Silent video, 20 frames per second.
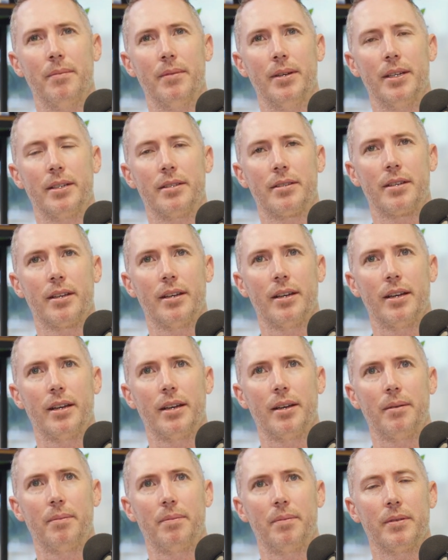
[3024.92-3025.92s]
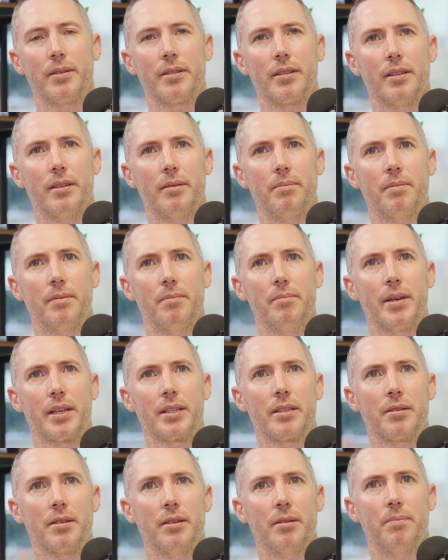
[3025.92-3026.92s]
It's a
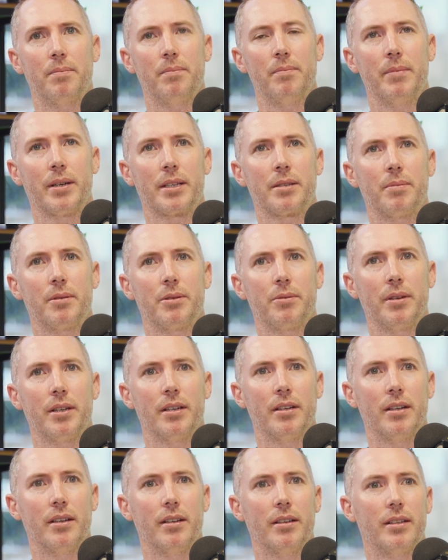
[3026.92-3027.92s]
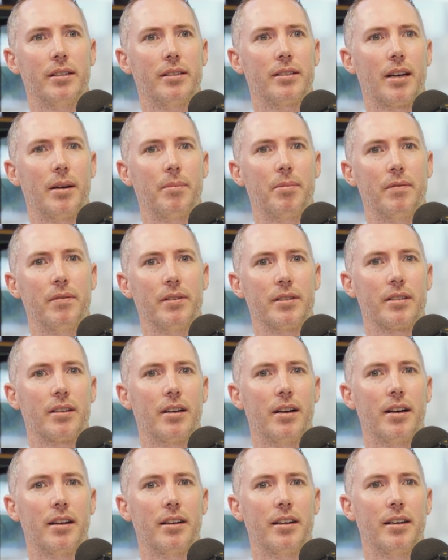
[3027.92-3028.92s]
mix between a type of
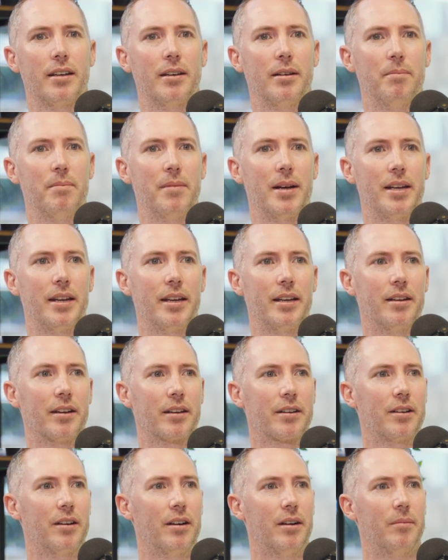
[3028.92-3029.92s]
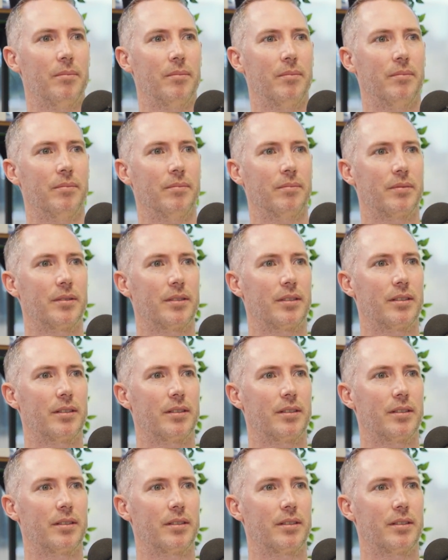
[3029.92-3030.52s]
Asana, Monday.com,